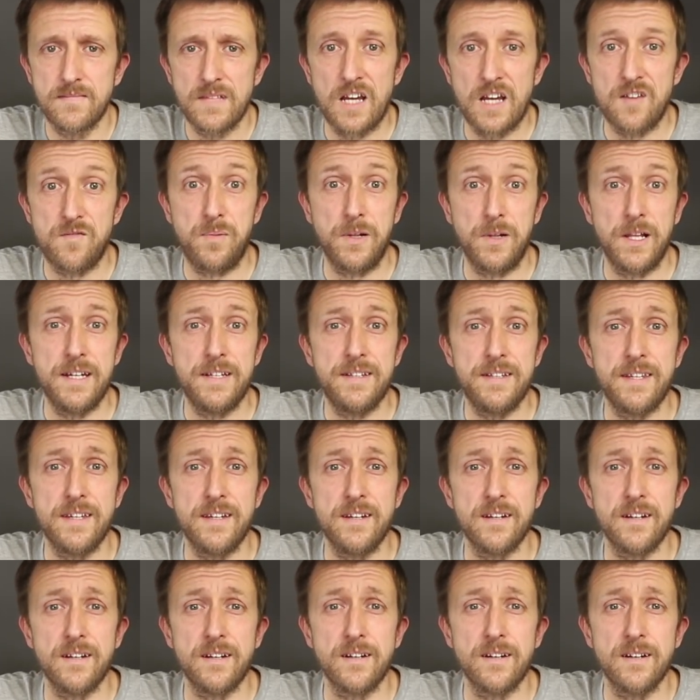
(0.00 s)
I've played
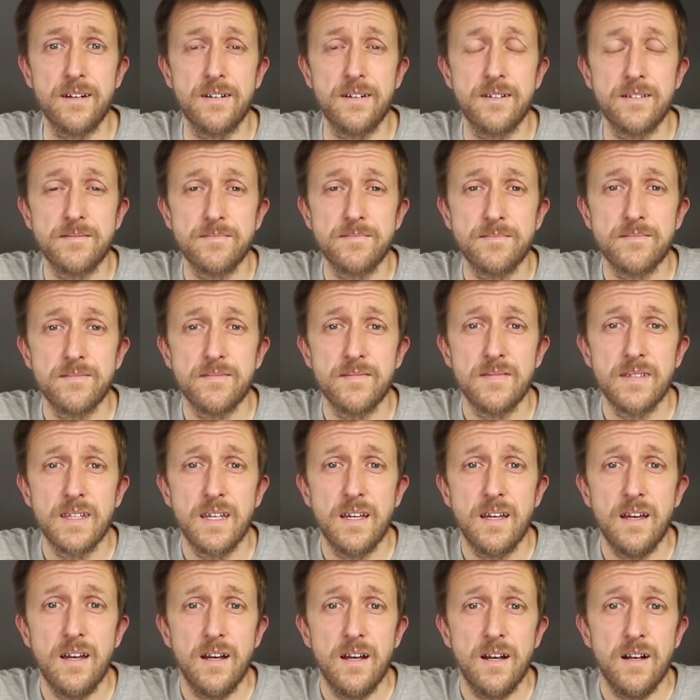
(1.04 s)

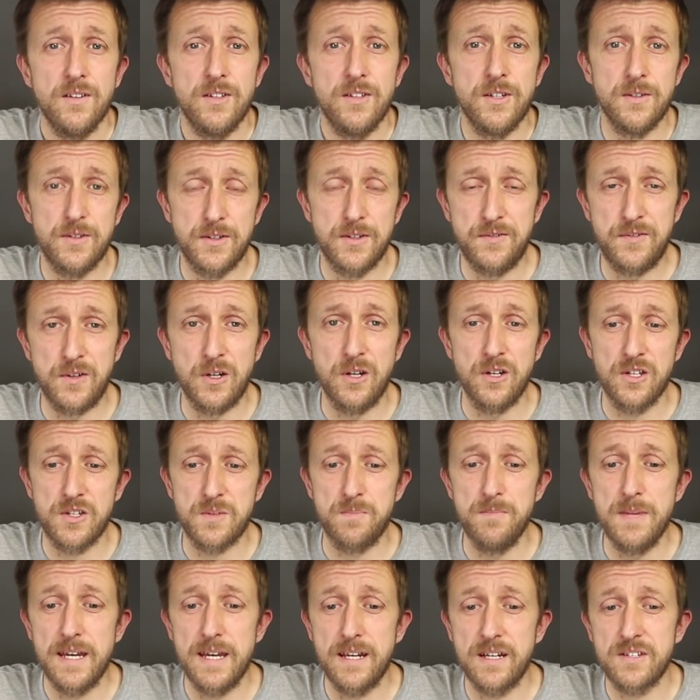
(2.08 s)
the
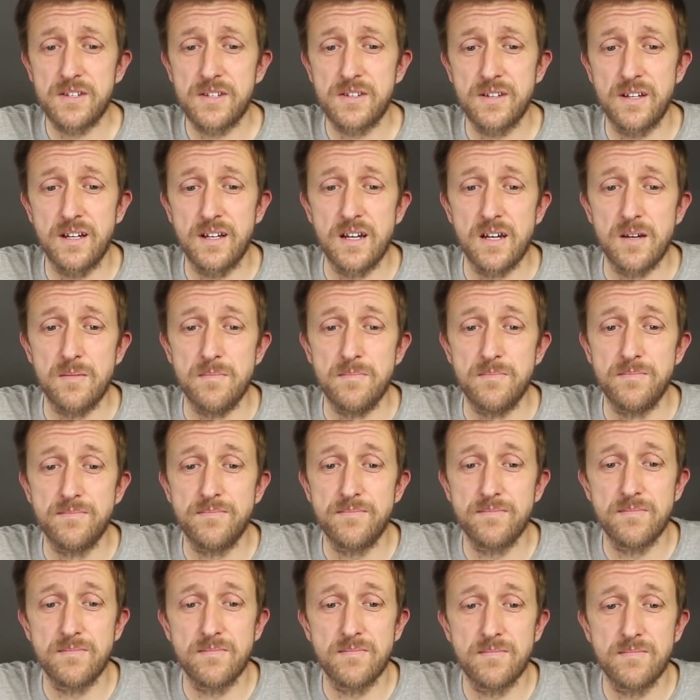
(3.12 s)
first mix.
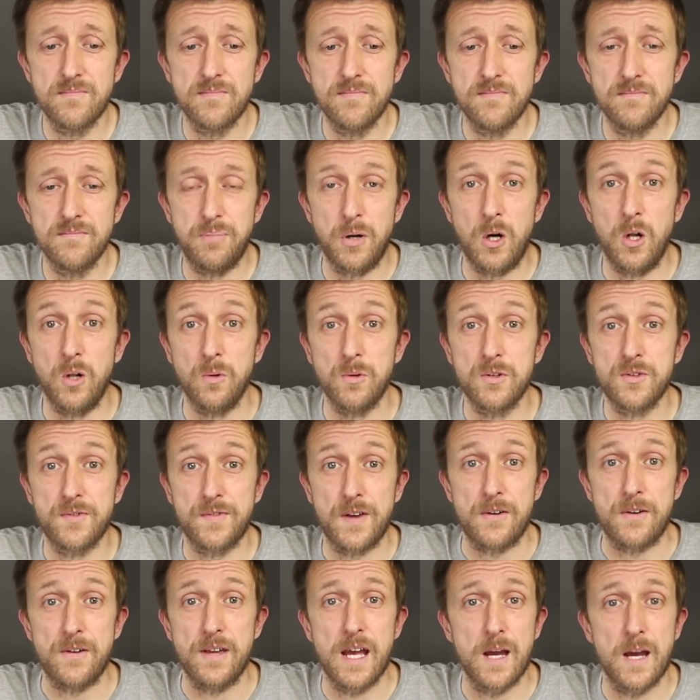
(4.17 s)
Paul was
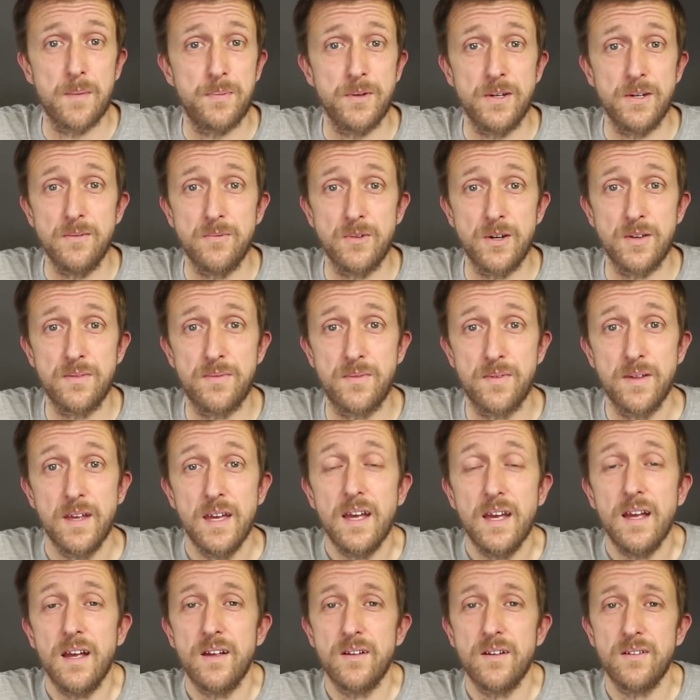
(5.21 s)
very happy with
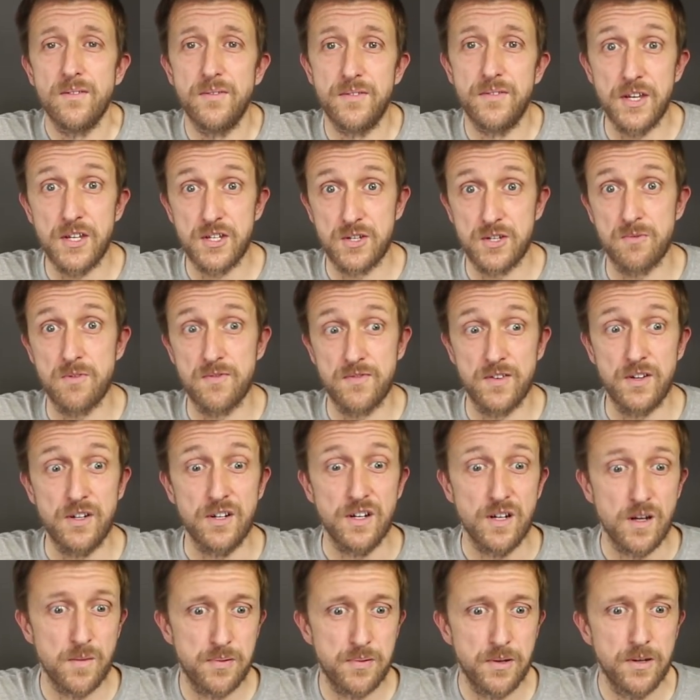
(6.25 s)
this
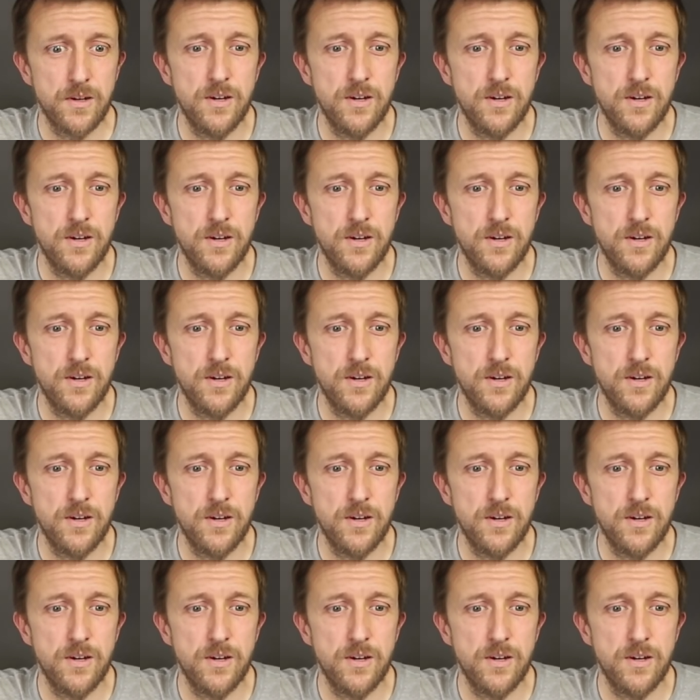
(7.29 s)
reverb,